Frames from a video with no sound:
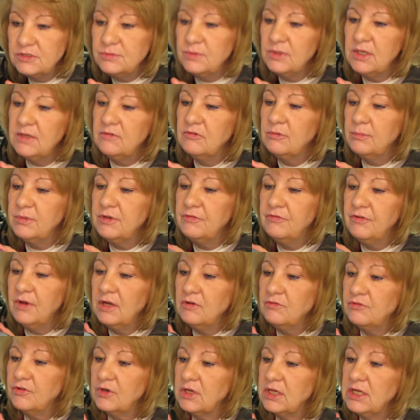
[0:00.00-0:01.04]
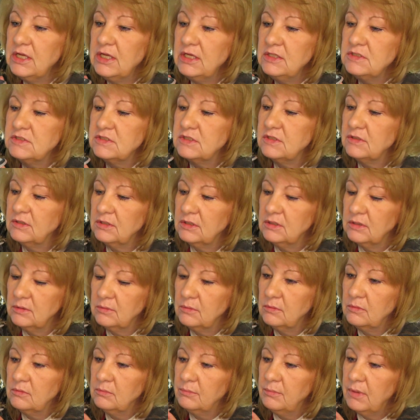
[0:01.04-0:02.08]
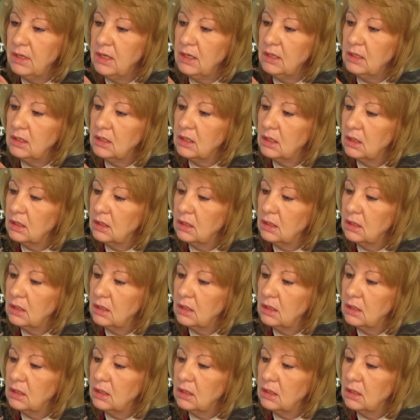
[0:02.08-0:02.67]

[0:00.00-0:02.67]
would even be fun for kids to make.